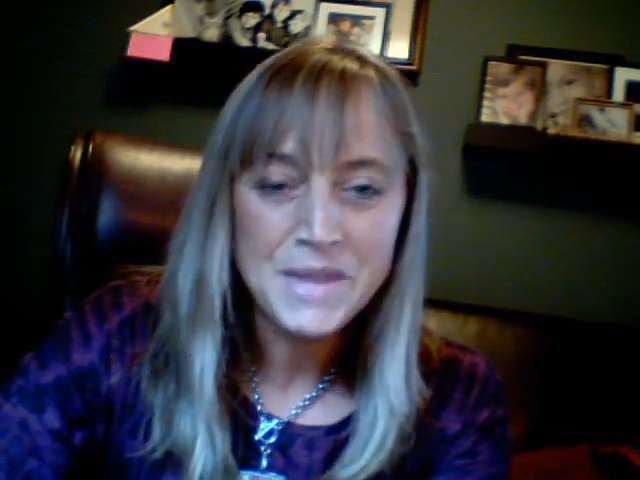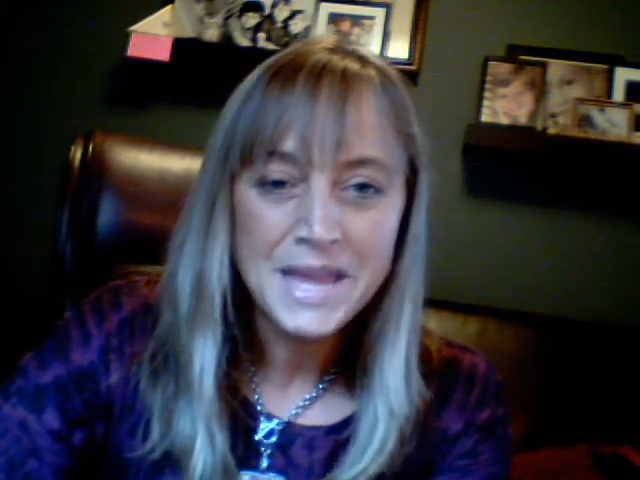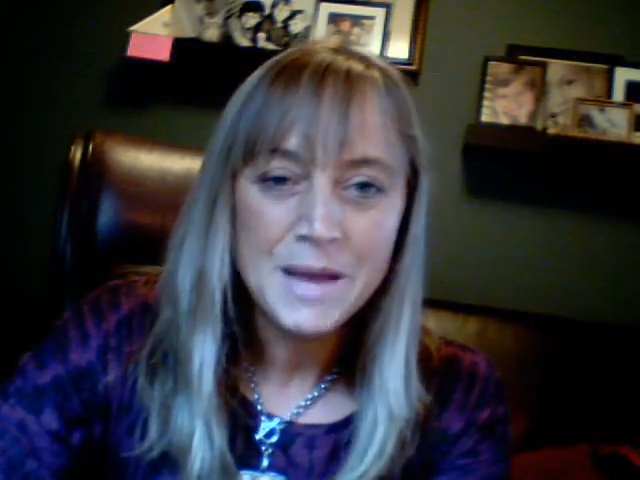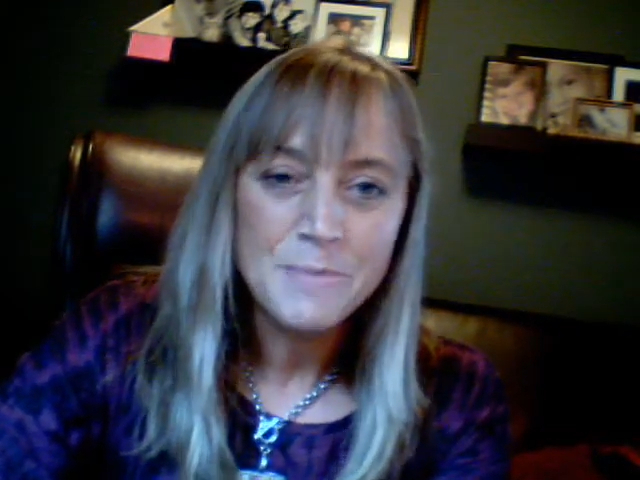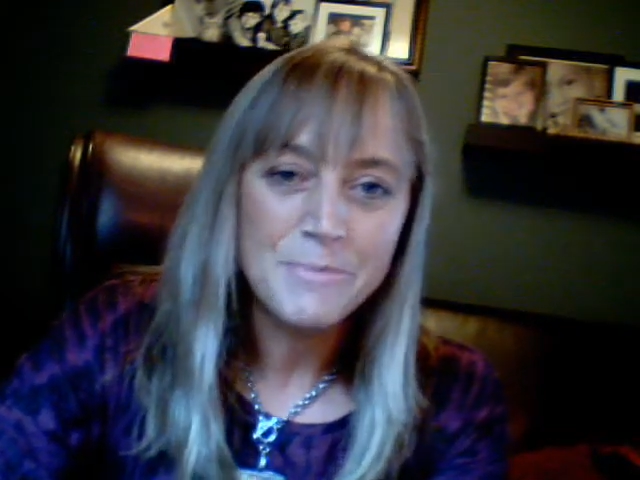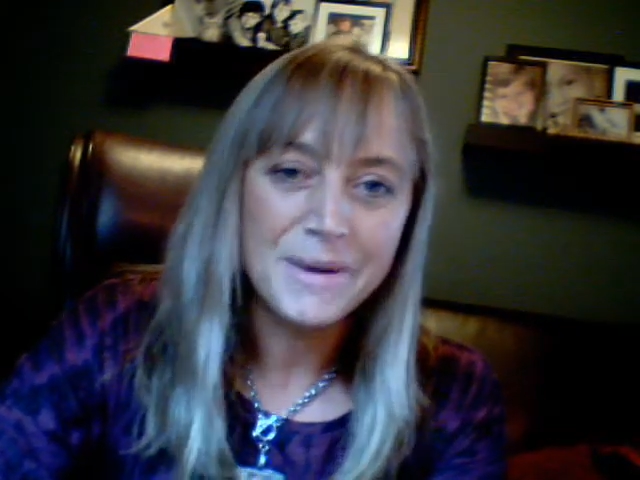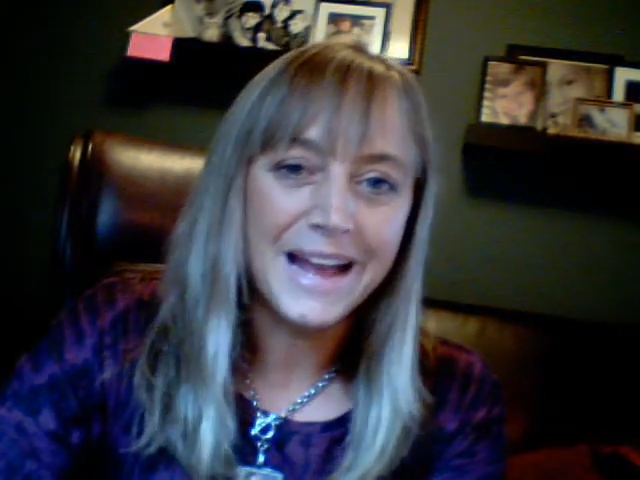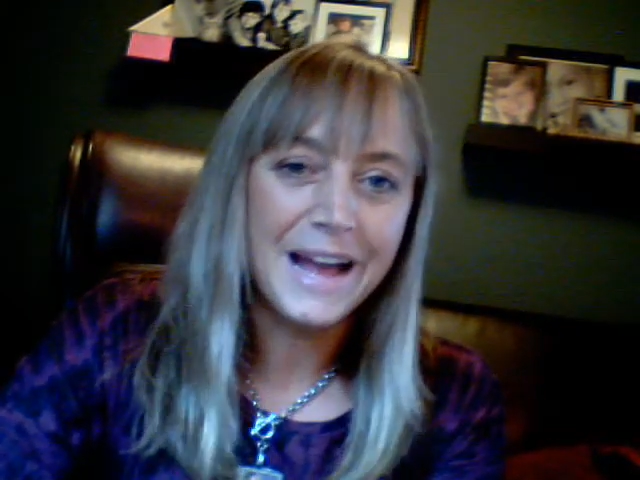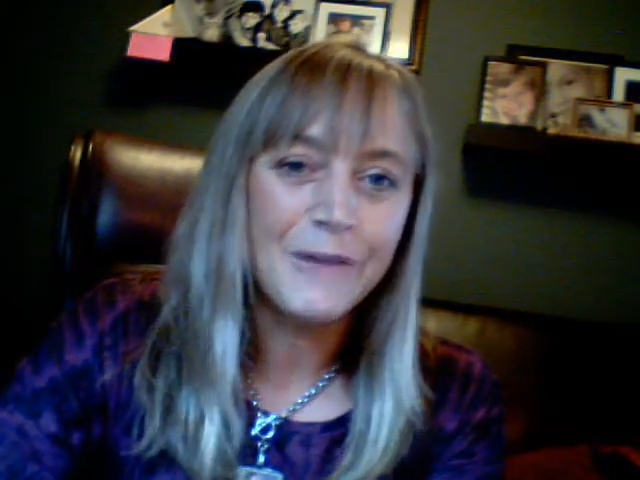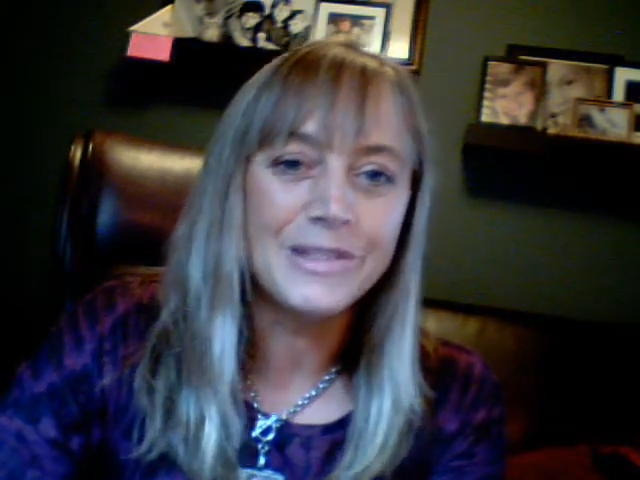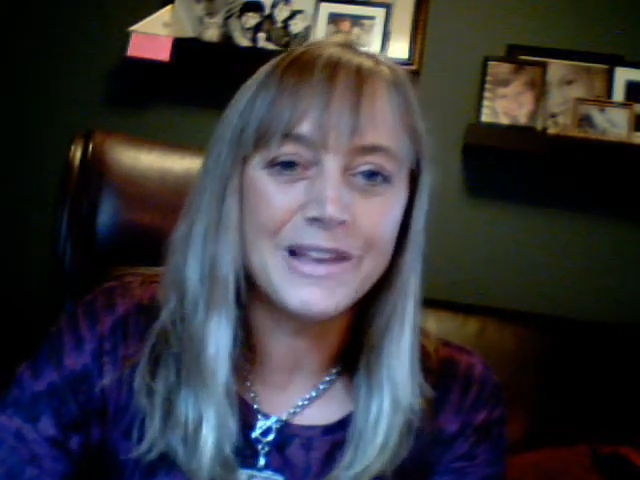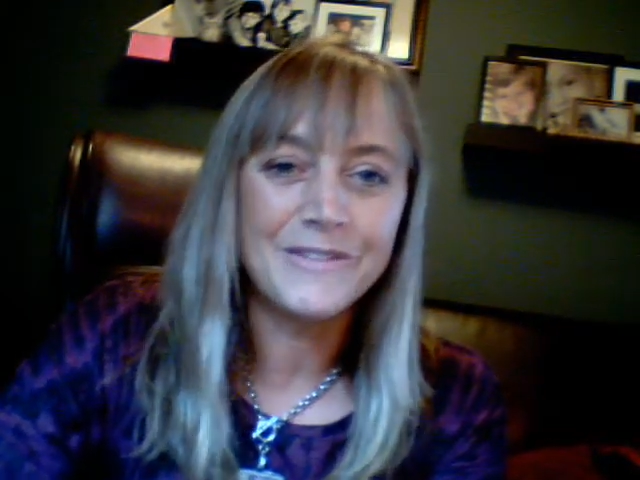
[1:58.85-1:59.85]
but I would
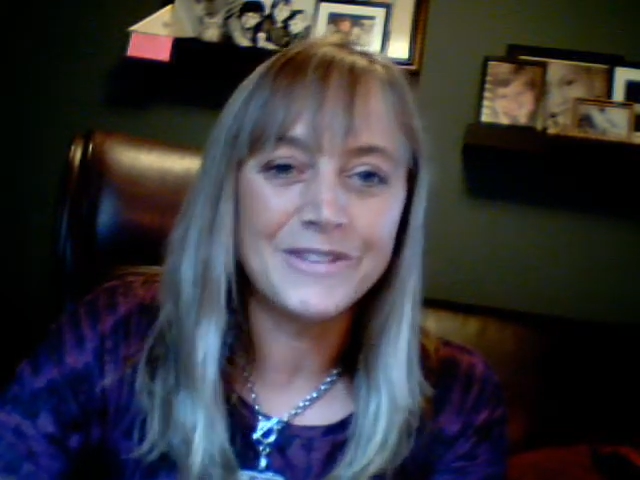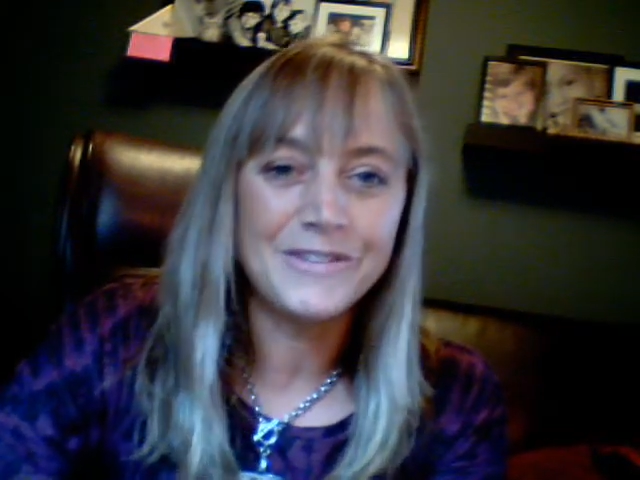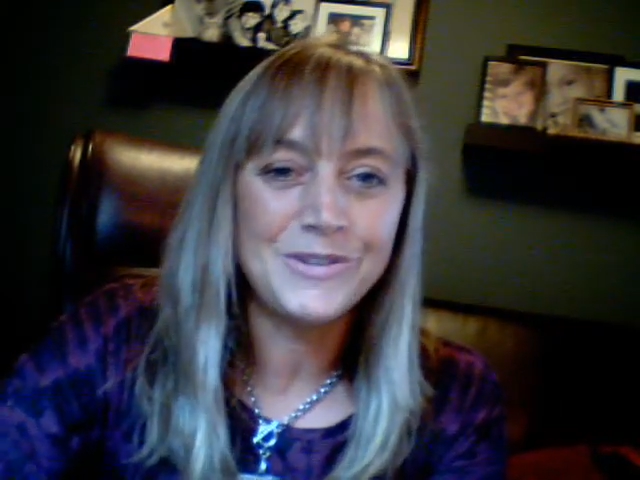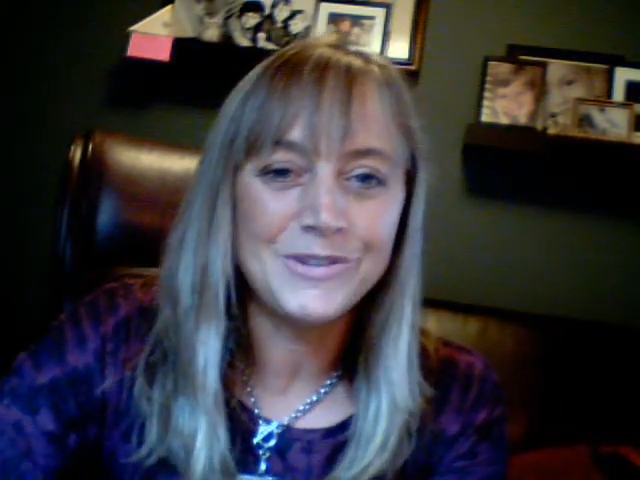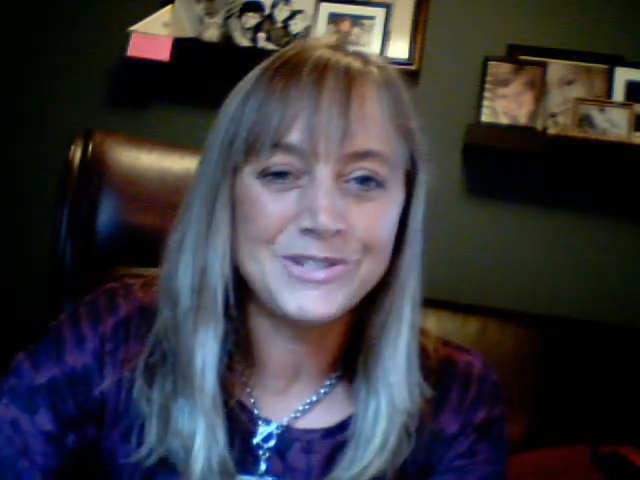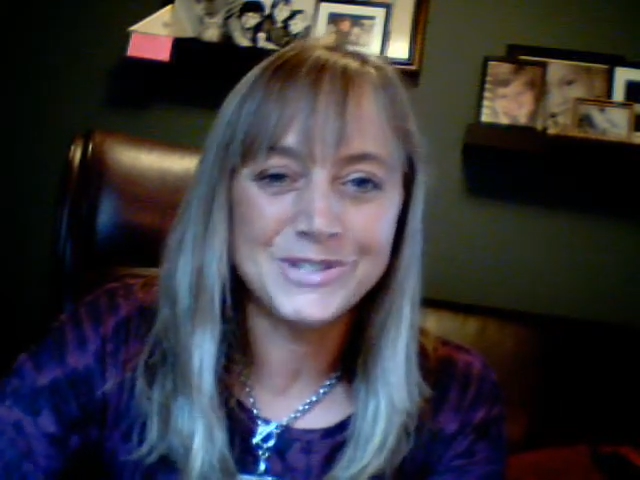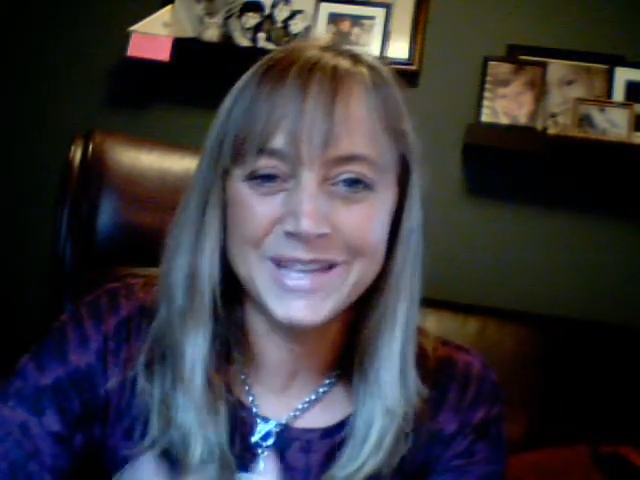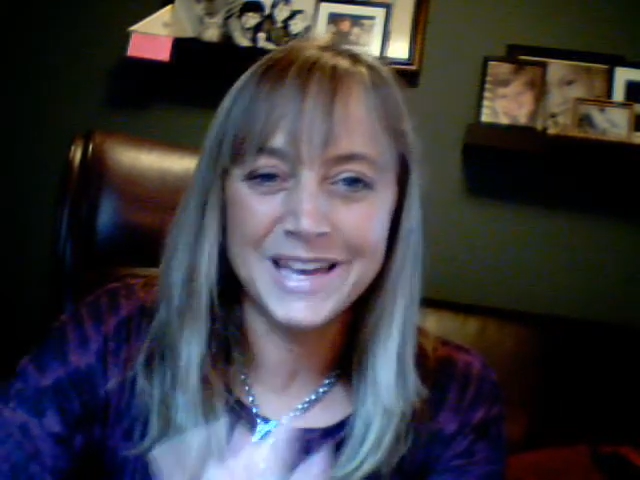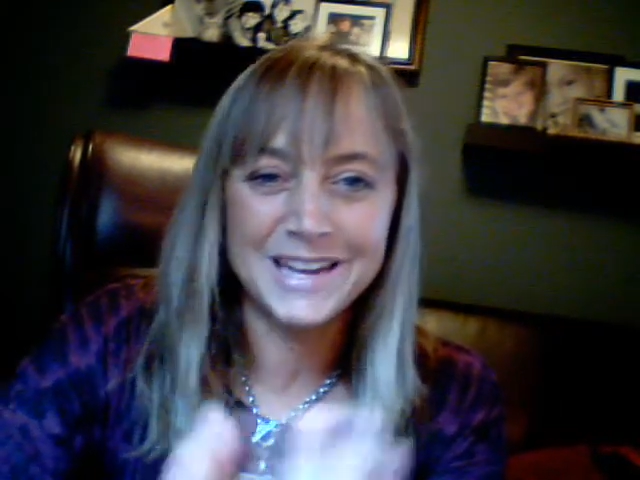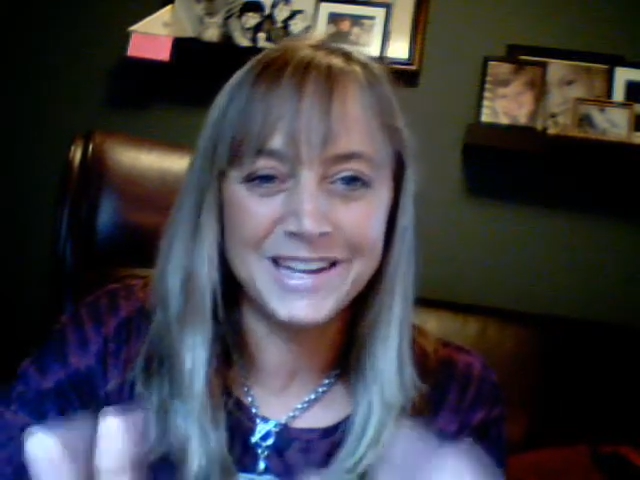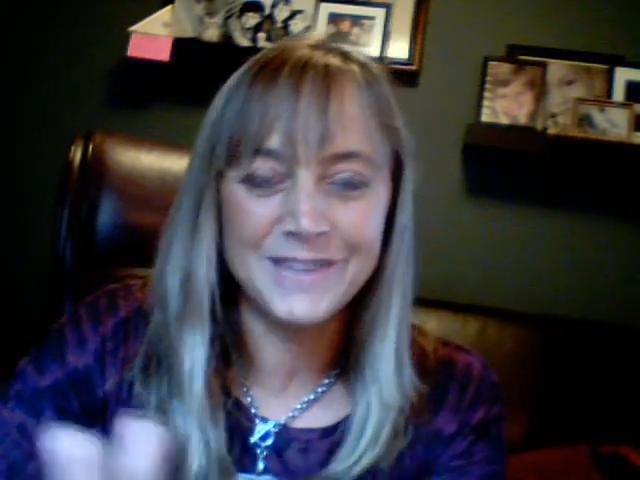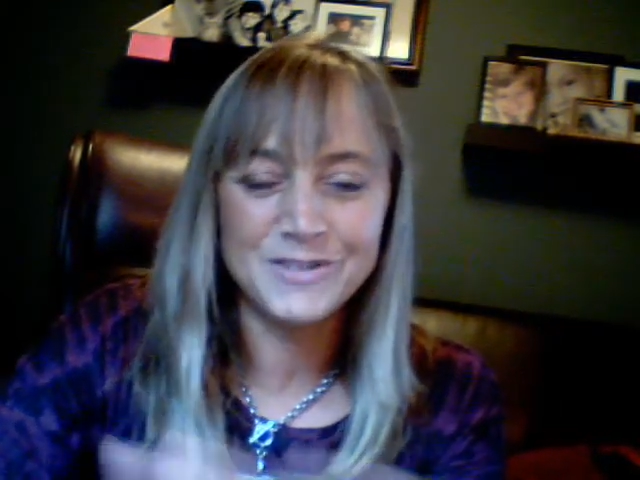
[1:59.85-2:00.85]
love it if you would just kind of
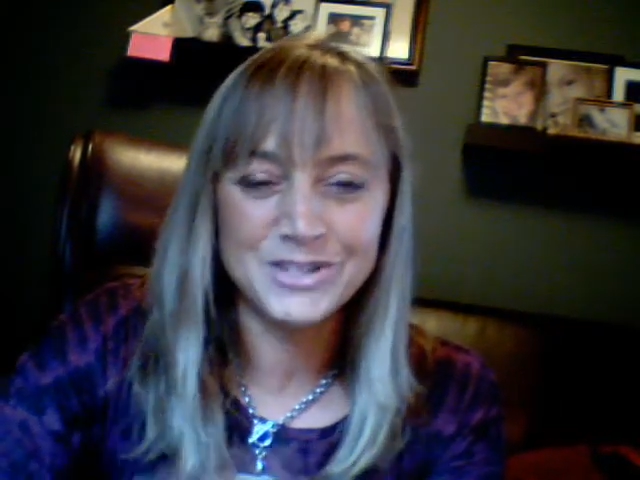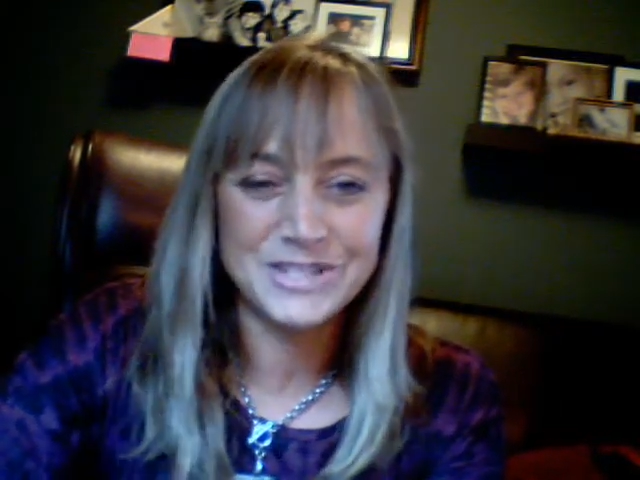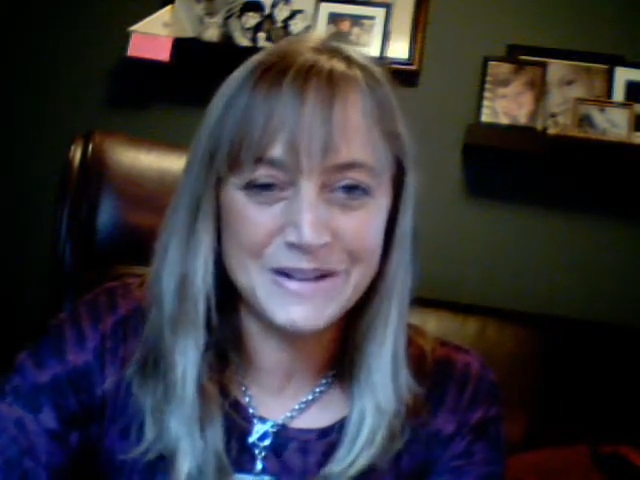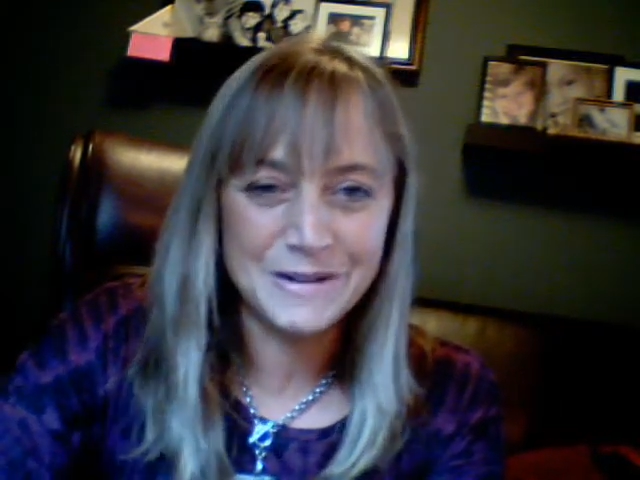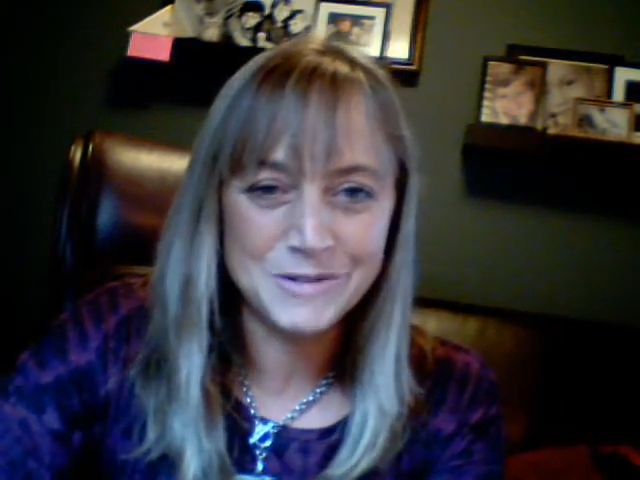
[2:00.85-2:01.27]
give a shout out to